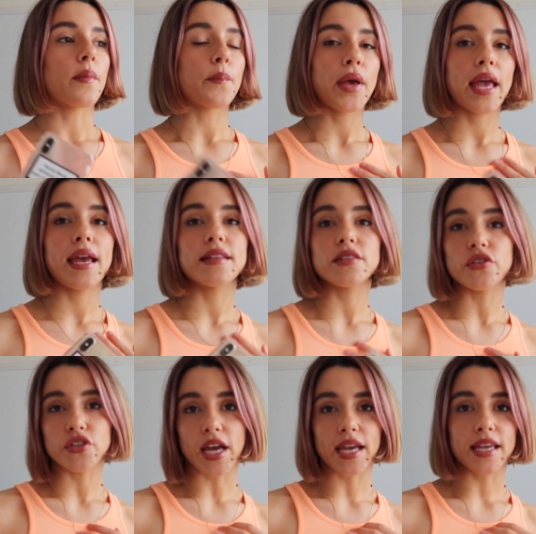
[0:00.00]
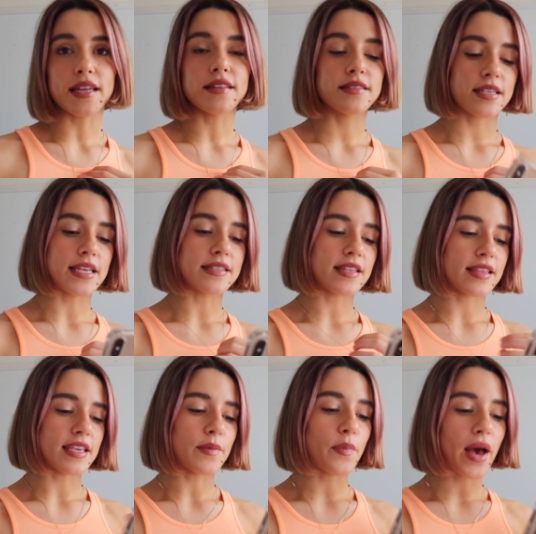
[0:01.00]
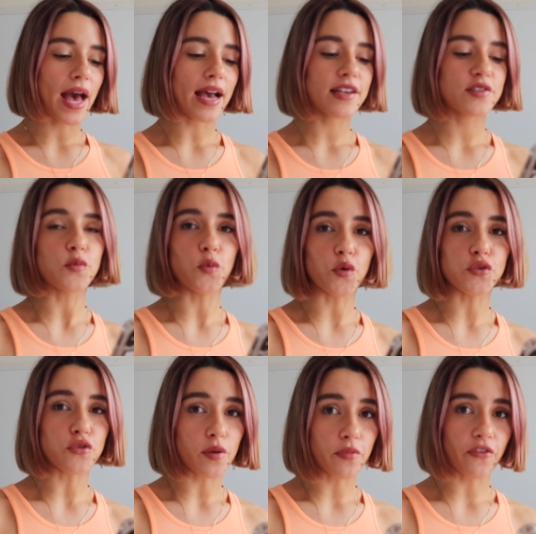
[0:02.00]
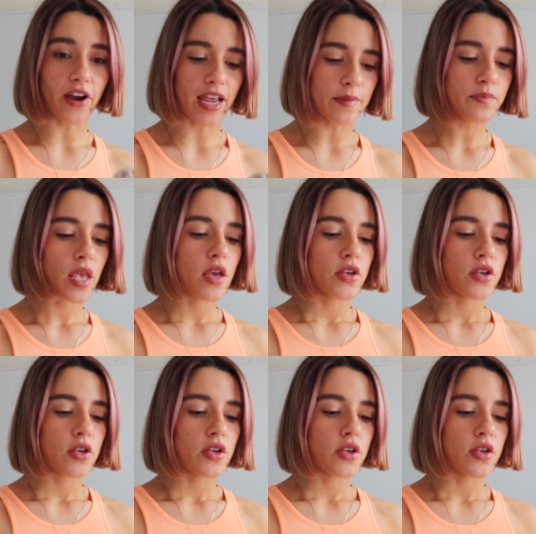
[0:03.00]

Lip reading: pants and jackets is the PAX wardrobe frame.